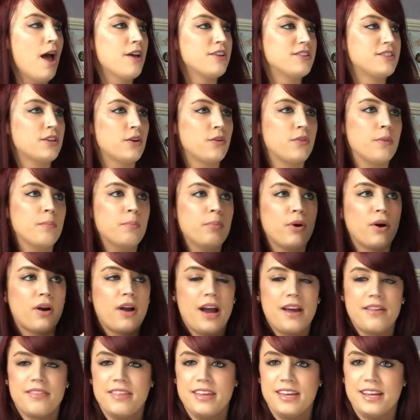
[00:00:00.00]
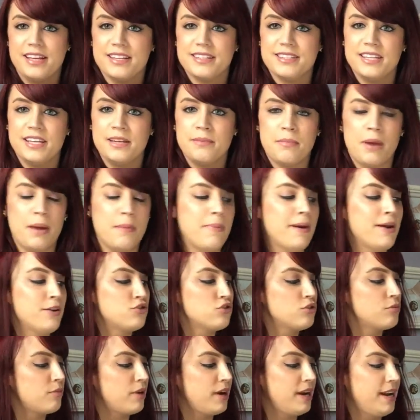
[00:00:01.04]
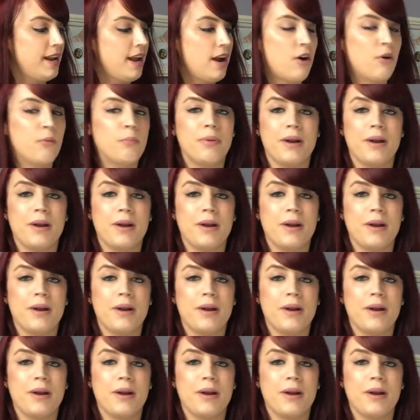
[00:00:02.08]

So the book, I think, is in my bedroom right now,